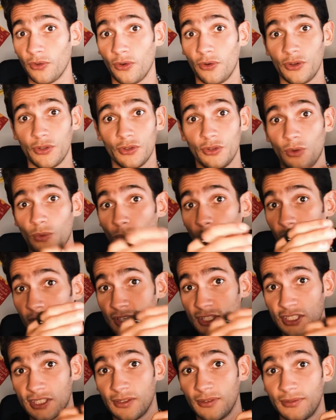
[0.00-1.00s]
or you don't
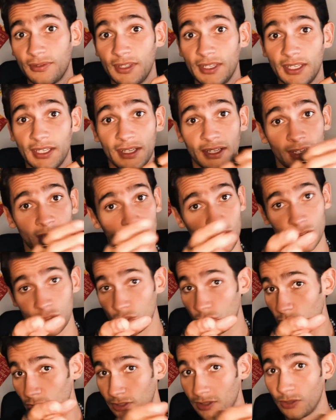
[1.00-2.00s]
watch TV
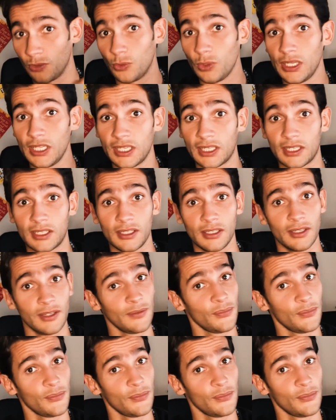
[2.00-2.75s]
during the week,